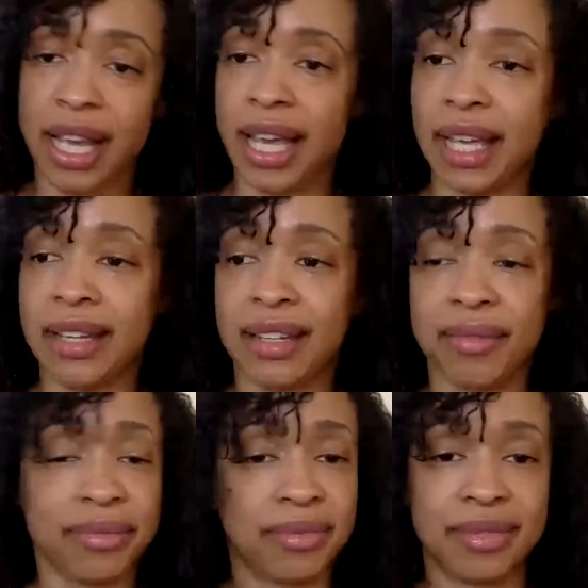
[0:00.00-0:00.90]
And
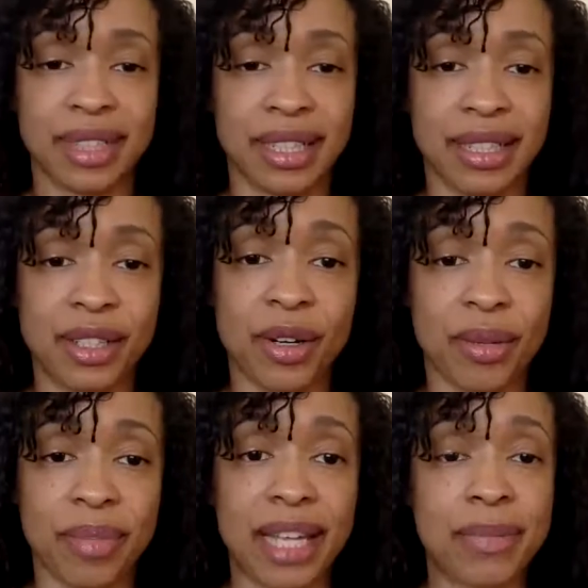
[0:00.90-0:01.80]

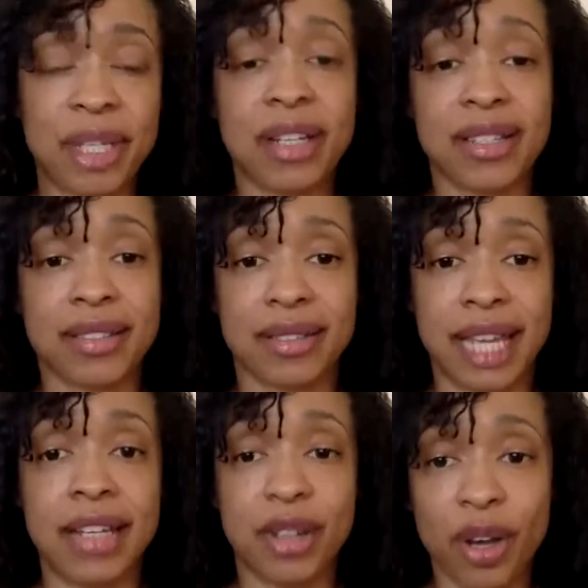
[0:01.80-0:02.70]
that's because
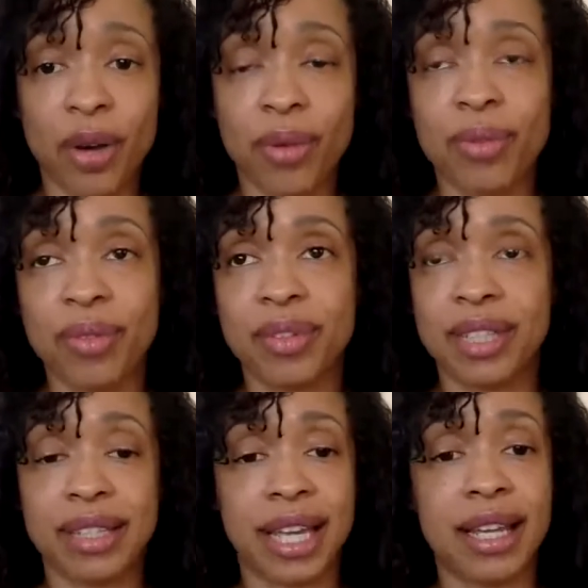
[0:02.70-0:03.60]
they know
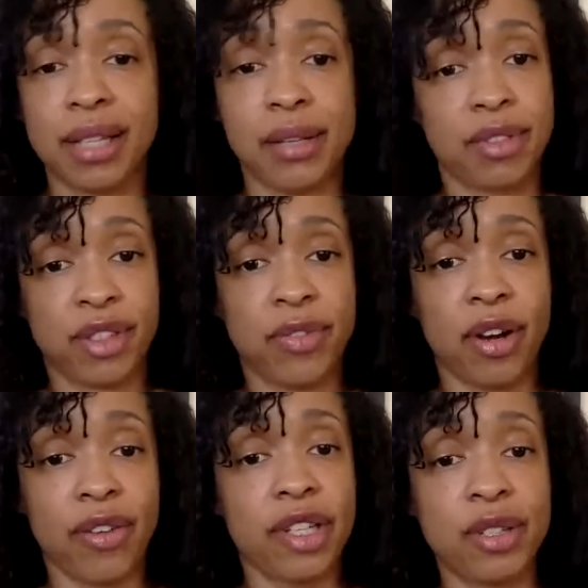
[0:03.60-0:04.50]
that like Steve
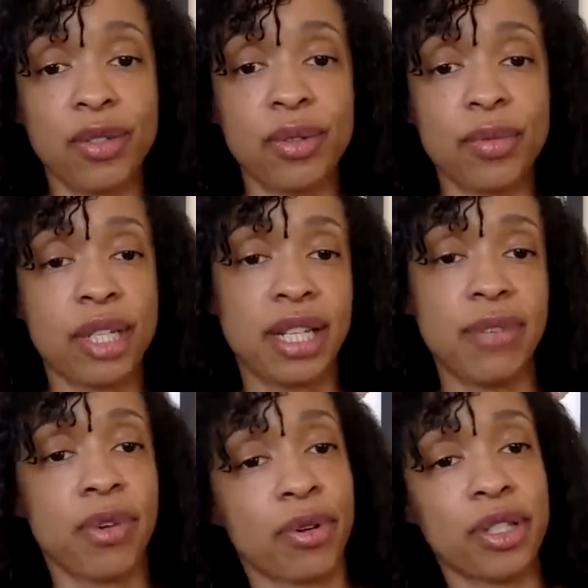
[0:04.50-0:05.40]
Harvey knew when he
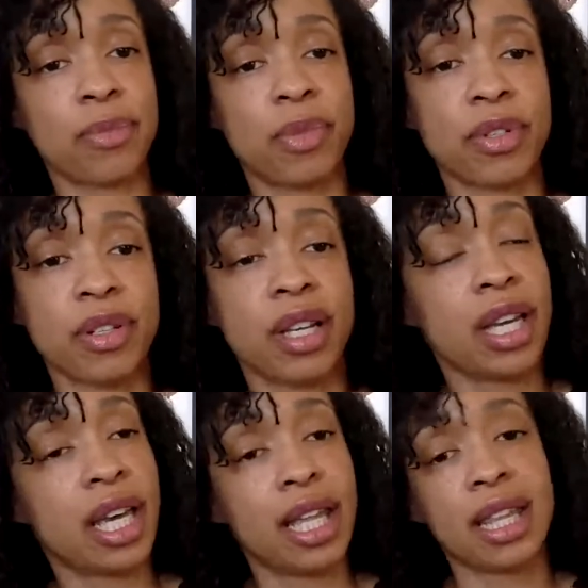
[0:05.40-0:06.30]
wrote his book
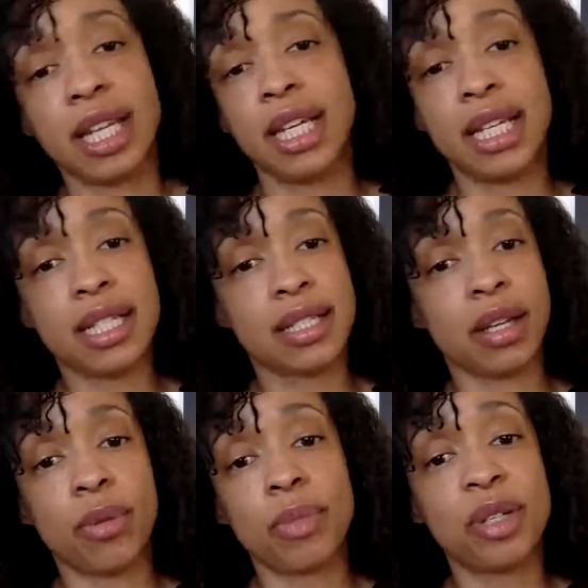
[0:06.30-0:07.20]
that he could
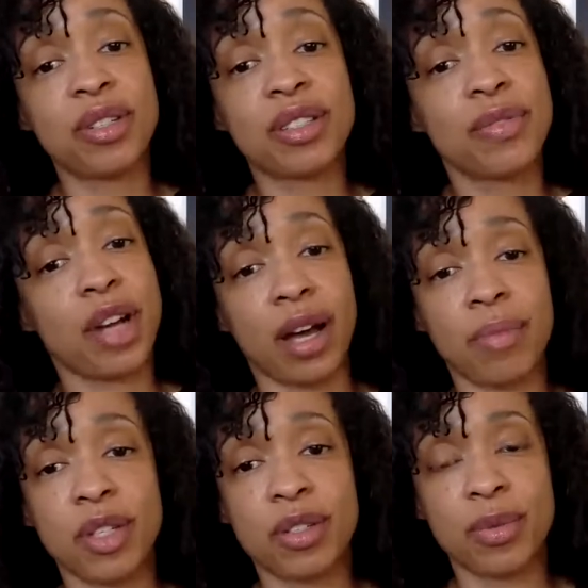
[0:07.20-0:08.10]
sell millions of
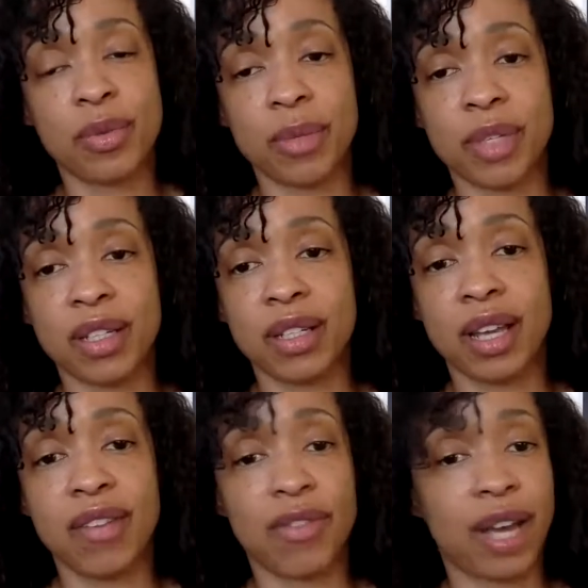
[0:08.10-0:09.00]
copies to women,
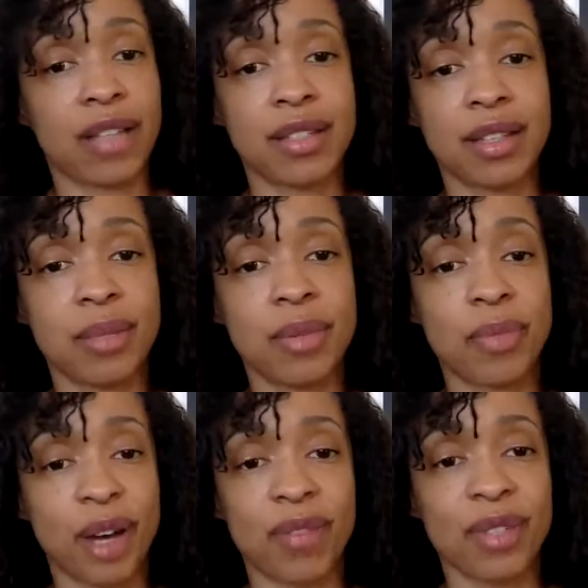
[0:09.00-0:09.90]
advising them
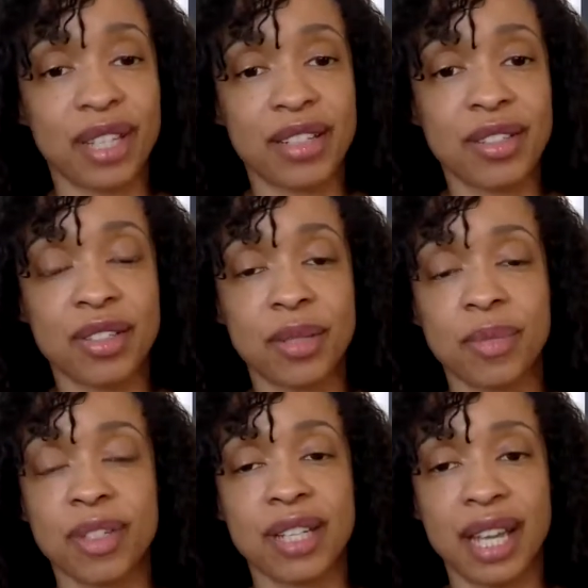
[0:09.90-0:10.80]
about
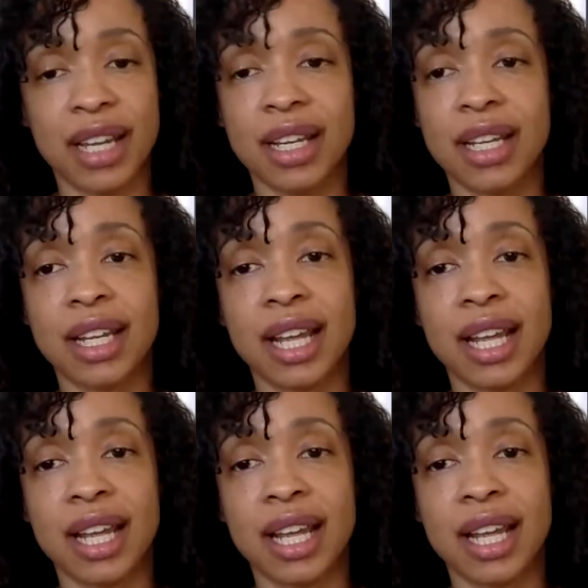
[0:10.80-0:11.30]
relationships and dating,